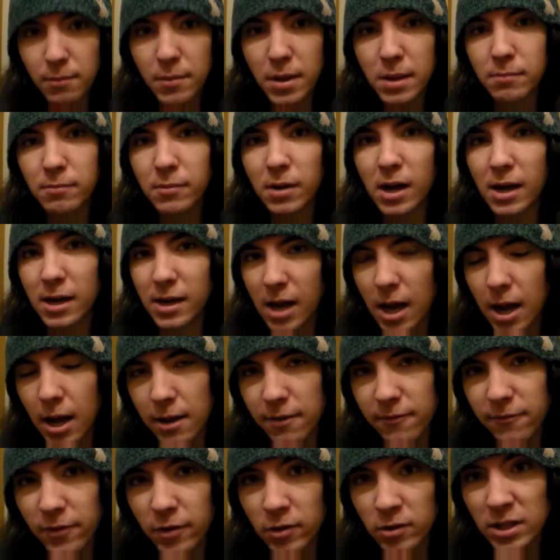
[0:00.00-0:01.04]
mean, and
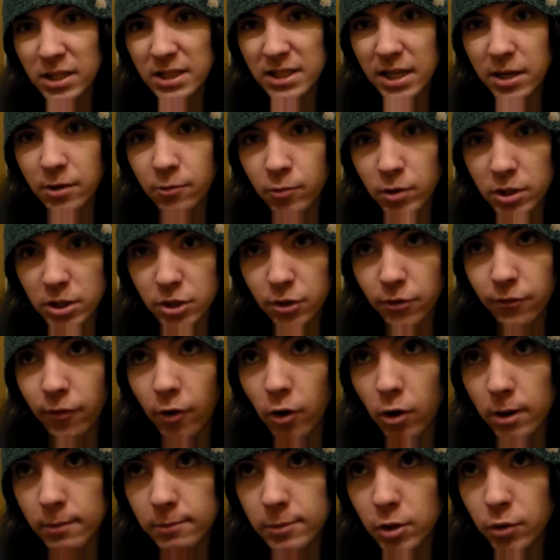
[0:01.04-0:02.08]
I've only seen it once so
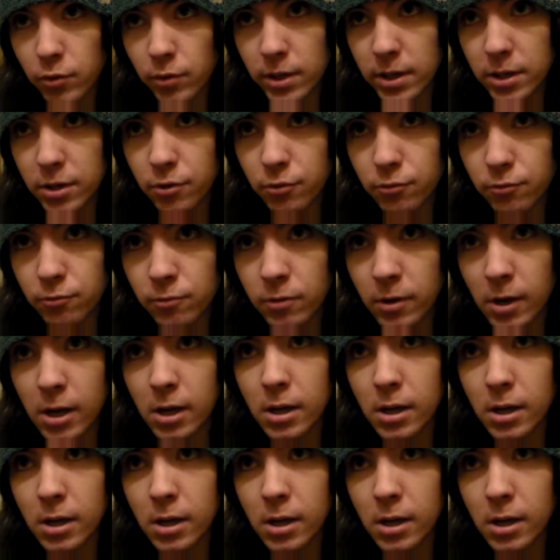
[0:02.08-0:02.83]
far. I'm going to